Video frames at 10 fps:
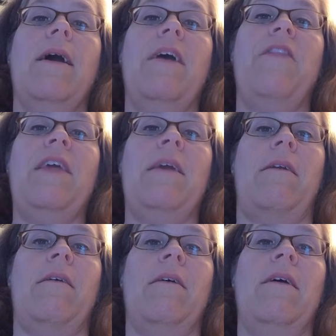I
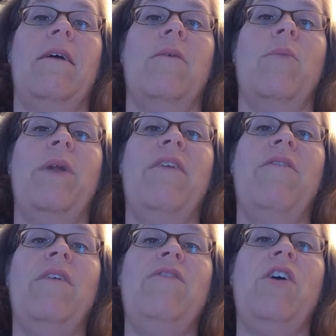think
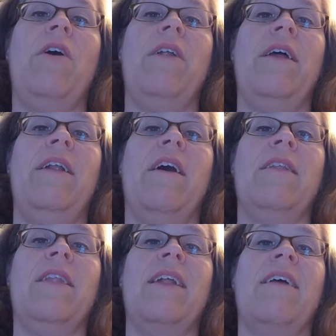whenever I've taught an
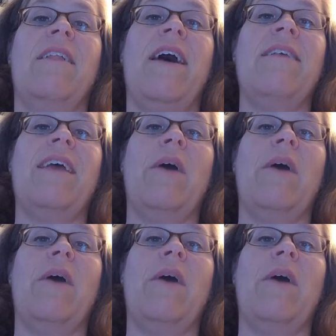online class,